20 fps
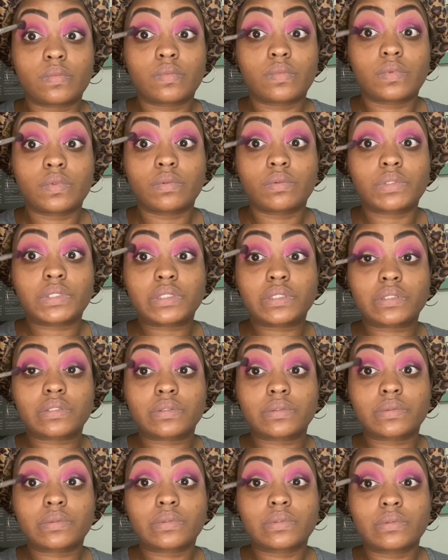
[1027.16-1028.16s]
it was
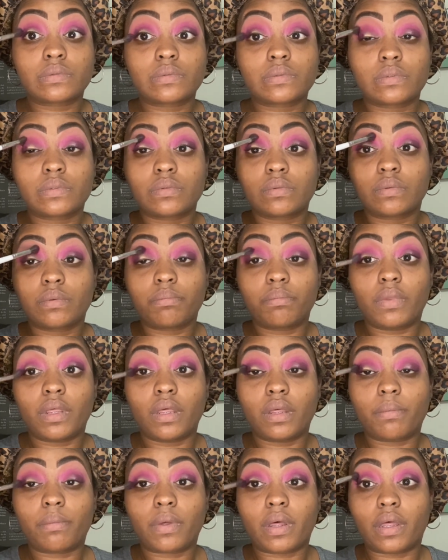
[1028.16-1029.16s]
me
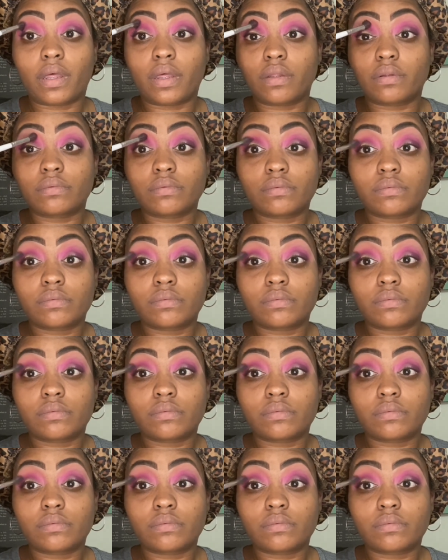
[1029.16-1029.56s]
and my